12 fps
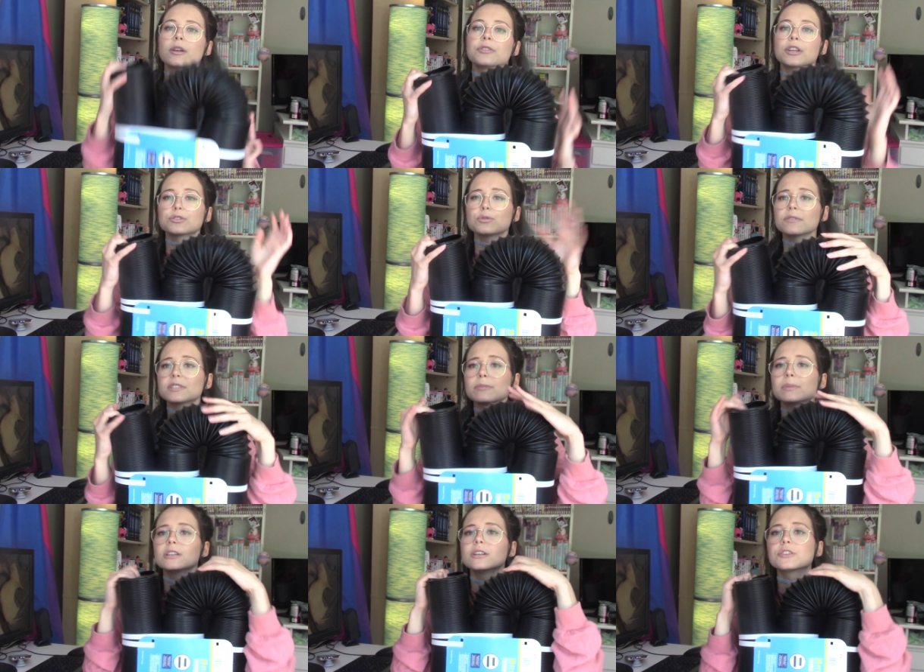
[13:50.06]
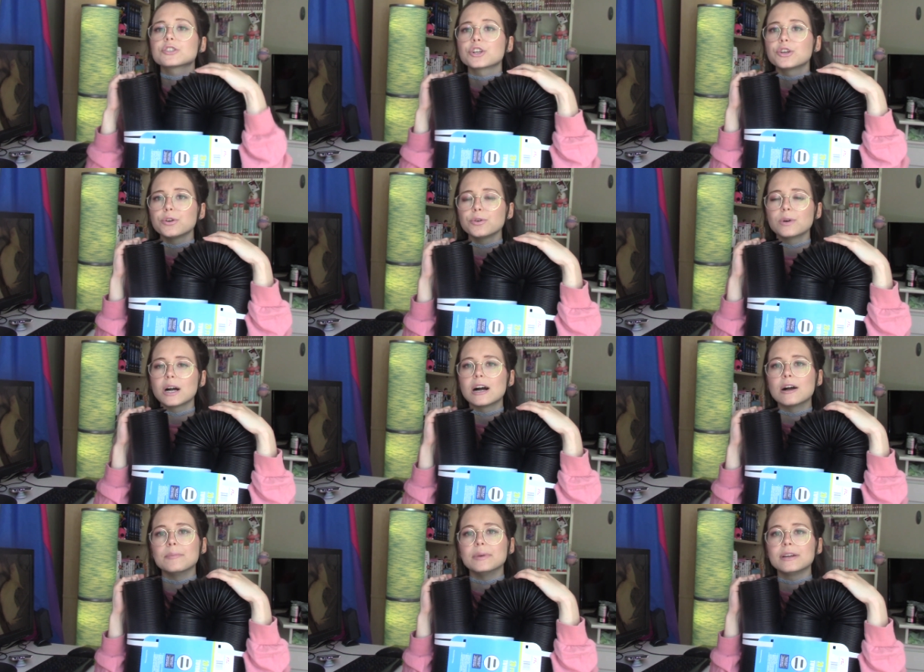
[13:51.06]
They're sort of similar
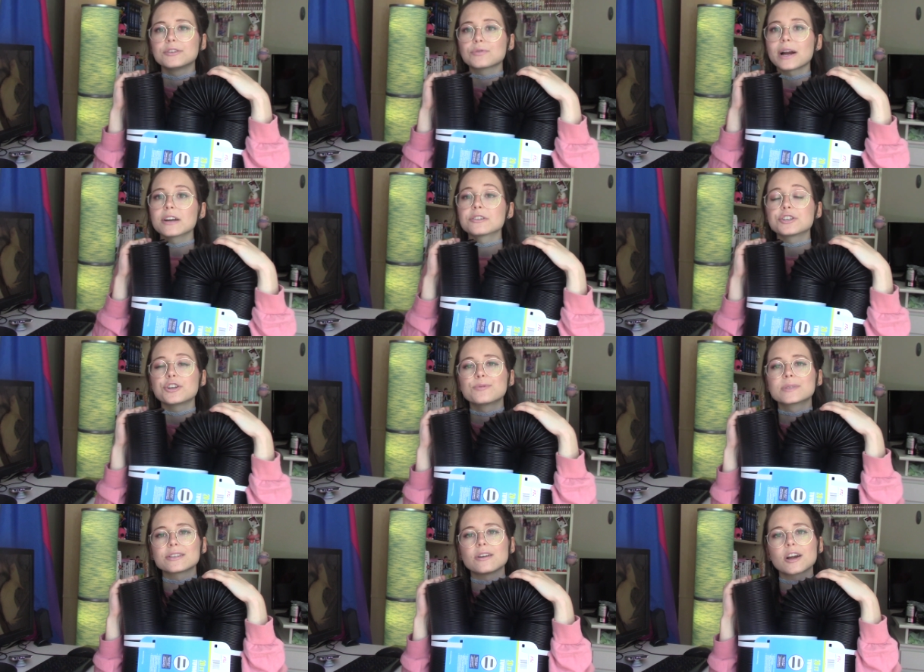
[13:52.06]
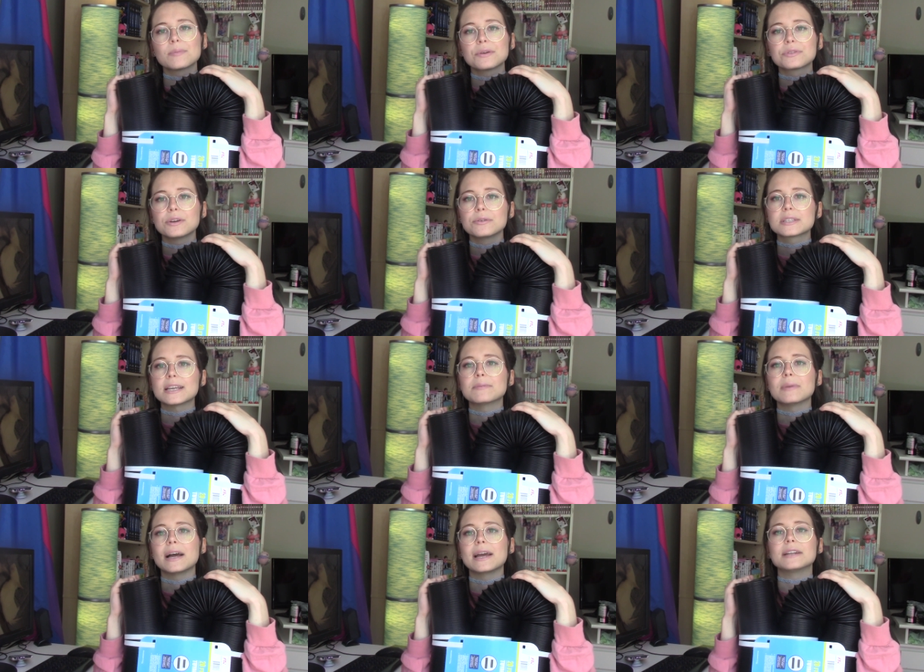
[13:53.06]
to dryer tubes. I talk about those in
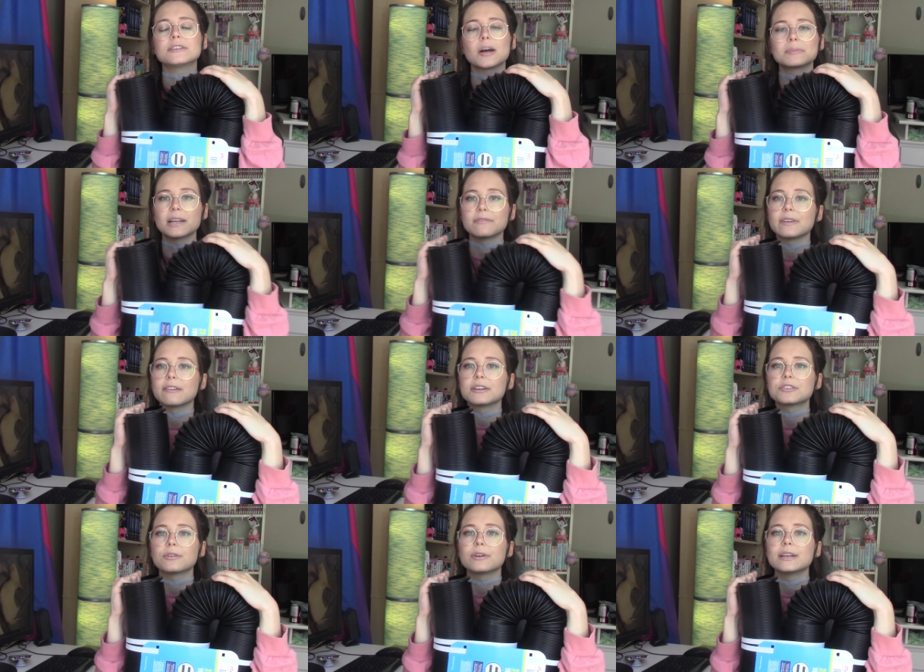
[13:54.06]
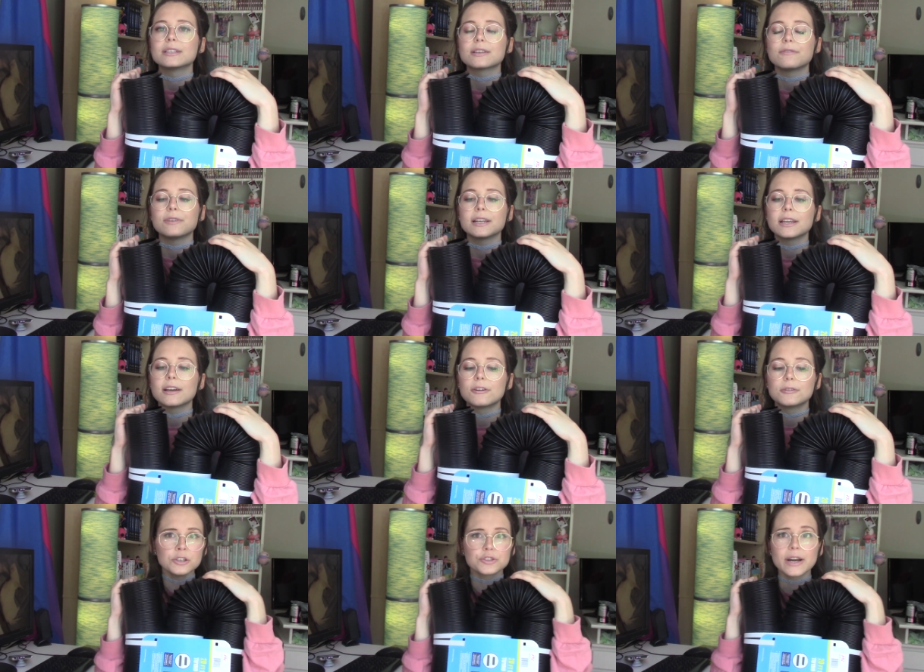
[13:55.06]
my top 10 ferret toys
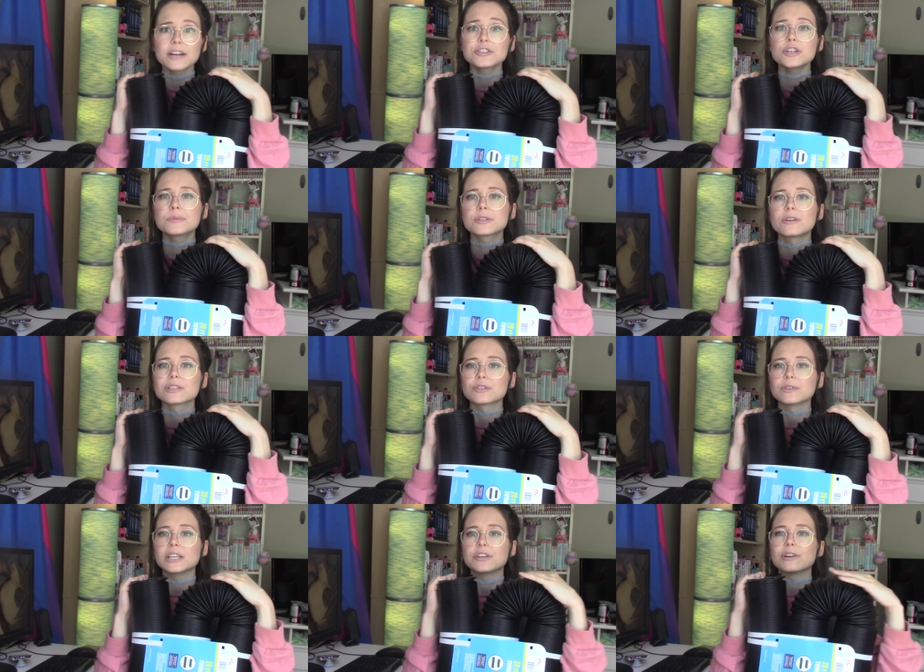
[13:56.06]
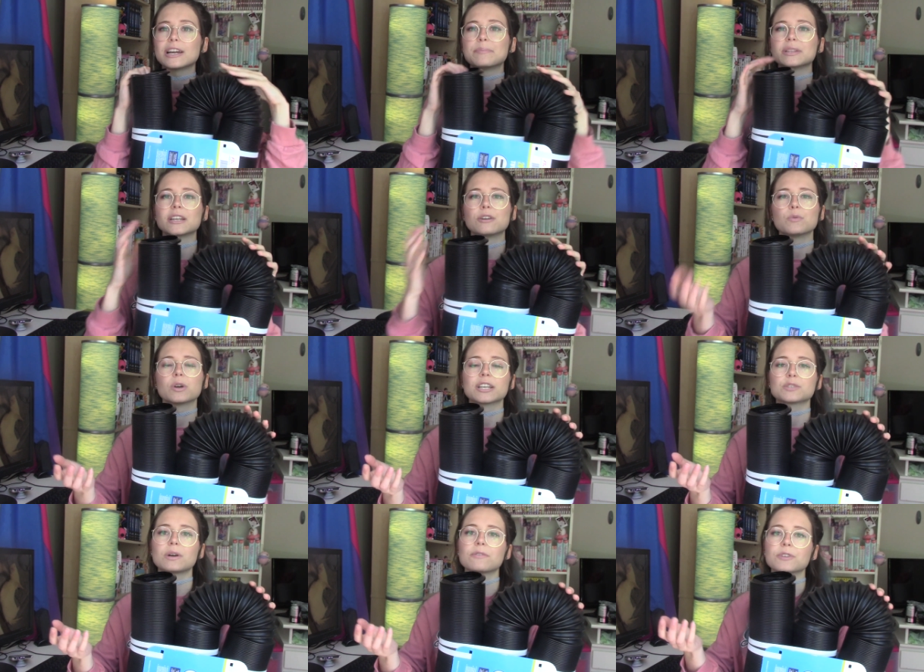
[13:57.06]
video. Dryer tubes are also really great, but they don't work
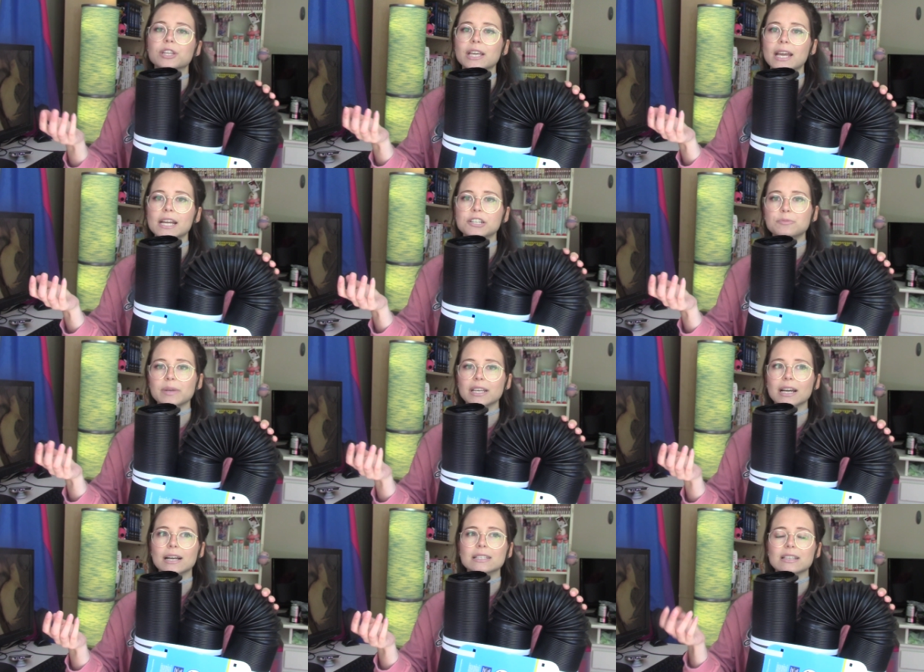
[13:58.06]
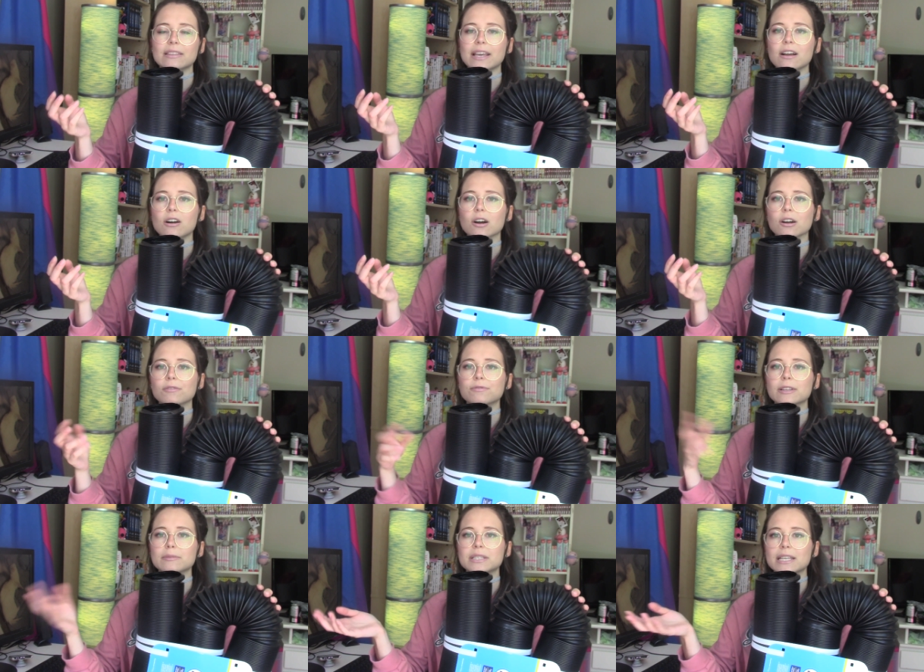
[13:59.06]
as well for the cage because they are
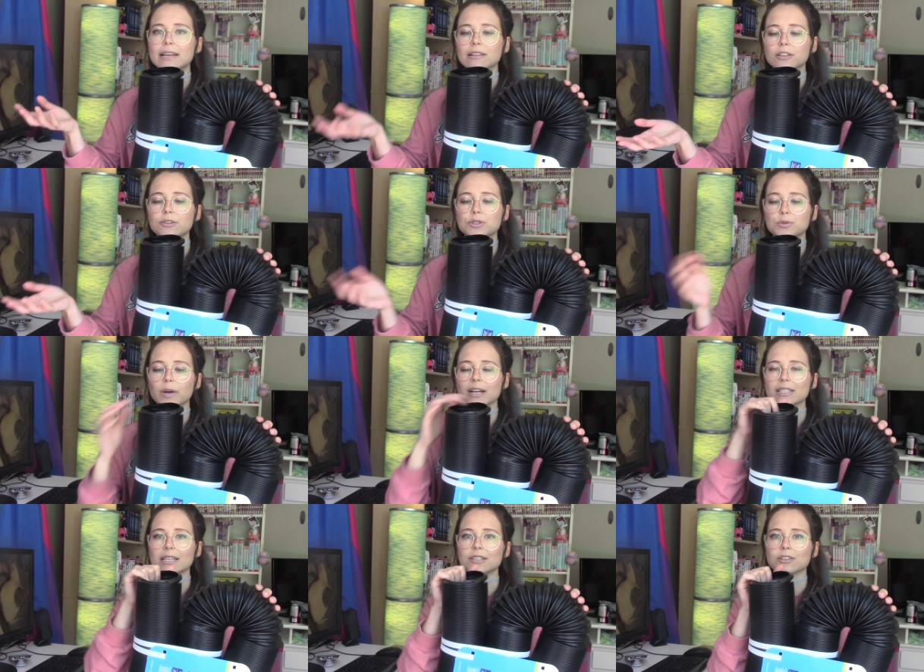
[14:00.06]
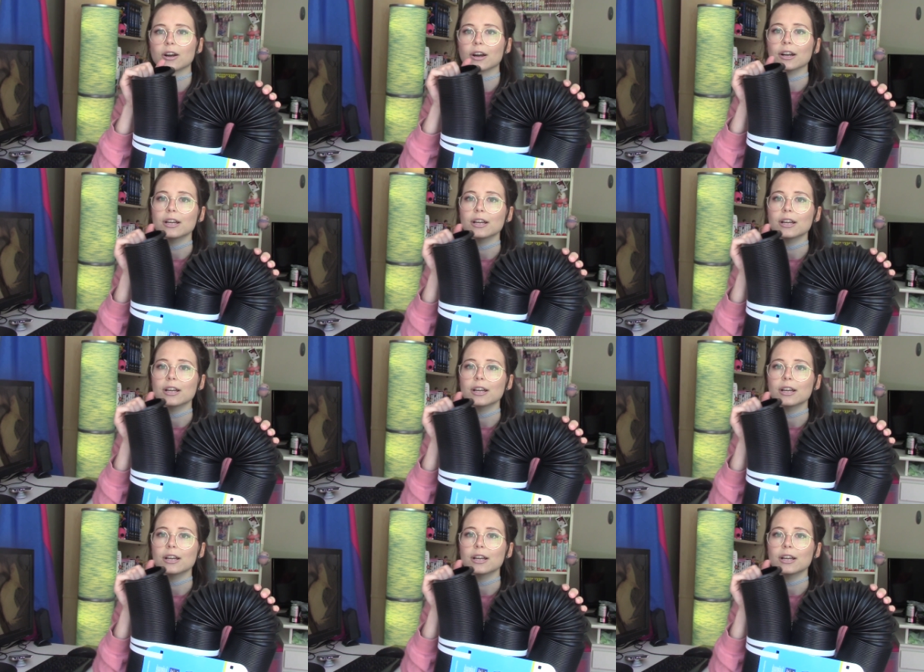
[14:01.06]
flimsy and loose, whereas these are